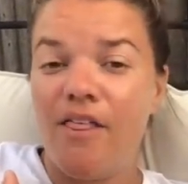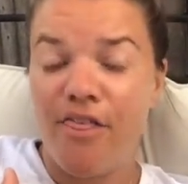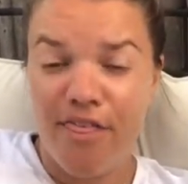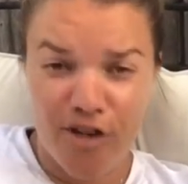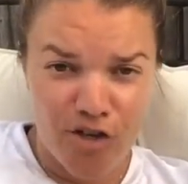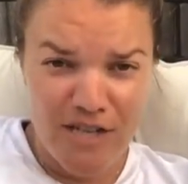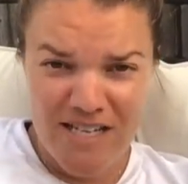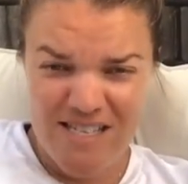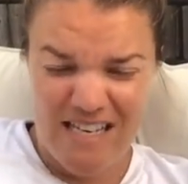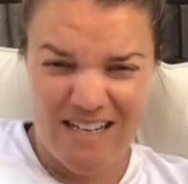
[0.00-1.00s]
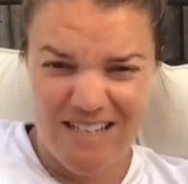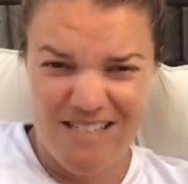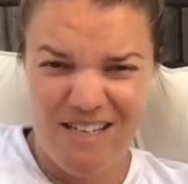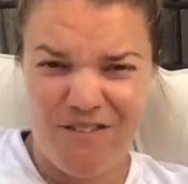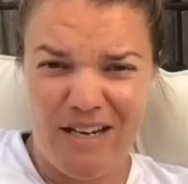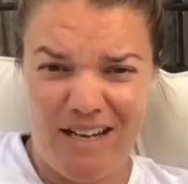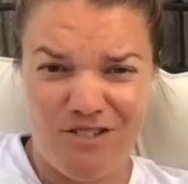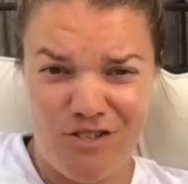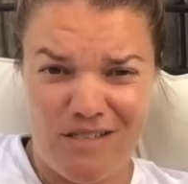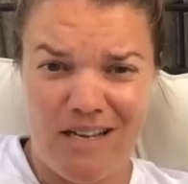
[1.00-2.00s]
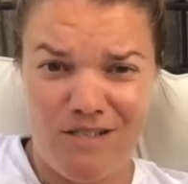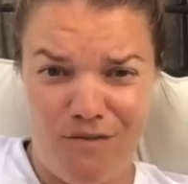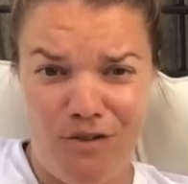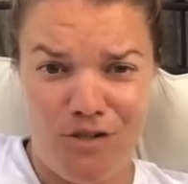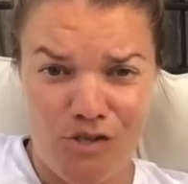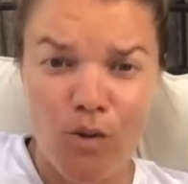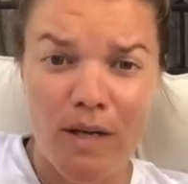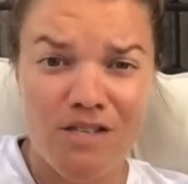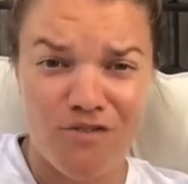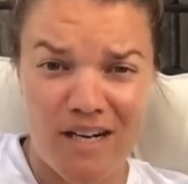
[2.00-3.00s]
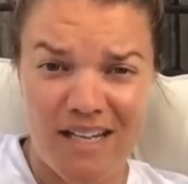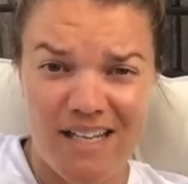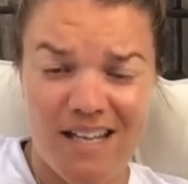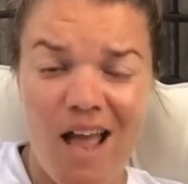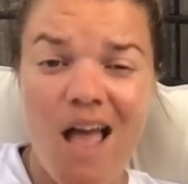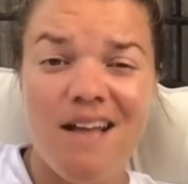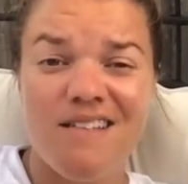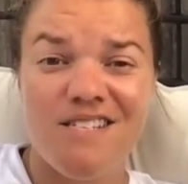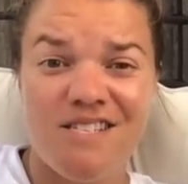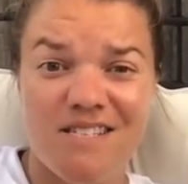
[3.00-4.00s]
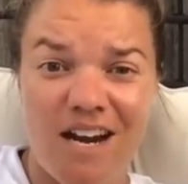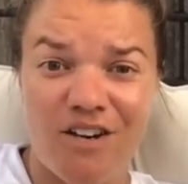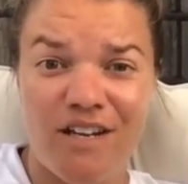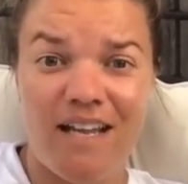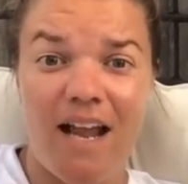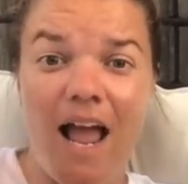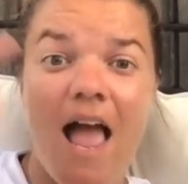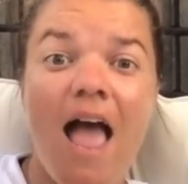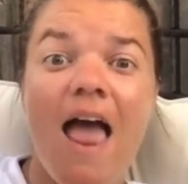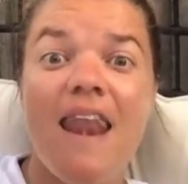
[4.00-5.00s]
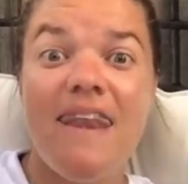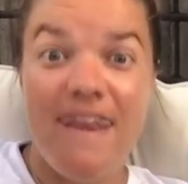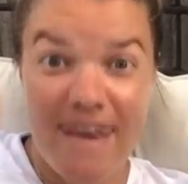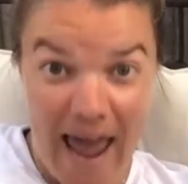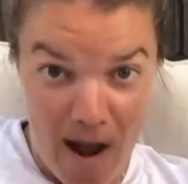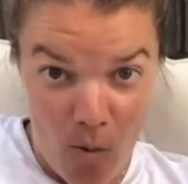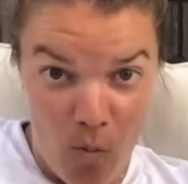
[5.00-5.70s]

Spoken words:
30 seconds of an exercise of your choice. Ready? Starting now.